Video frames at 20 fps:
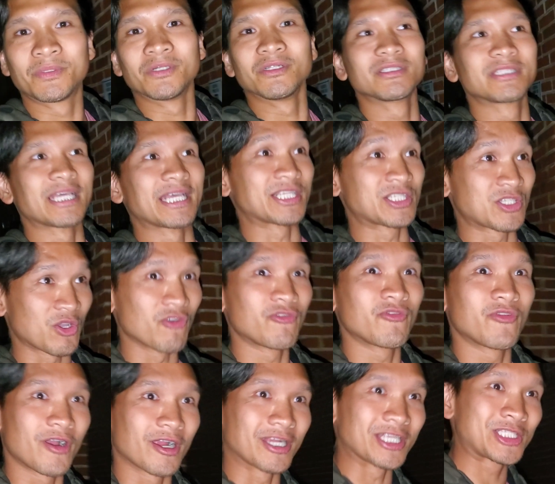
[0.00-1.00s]
pulled that so
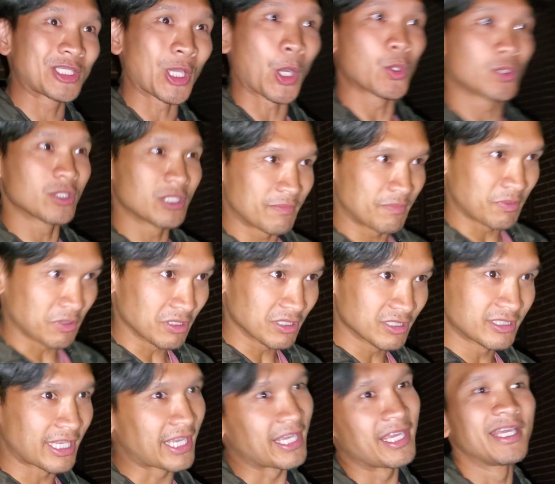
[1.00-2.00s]
far. Totally pulled
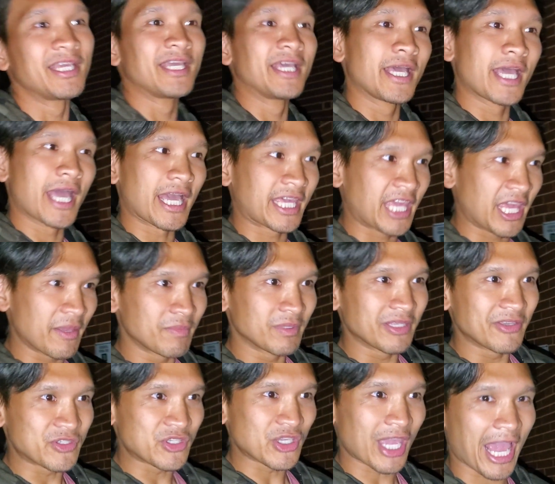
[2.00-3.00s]
that. I can't
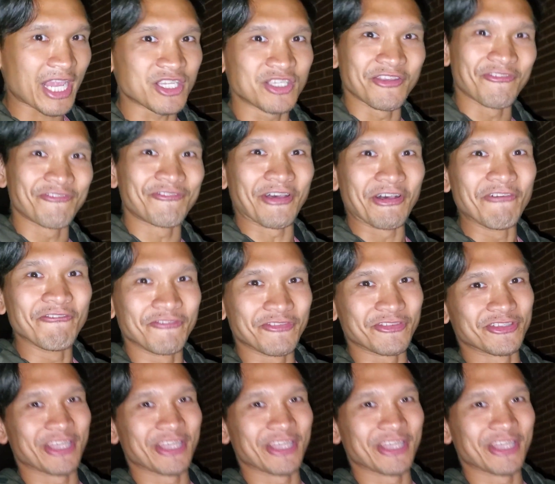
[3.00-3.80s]
believe she actually fell for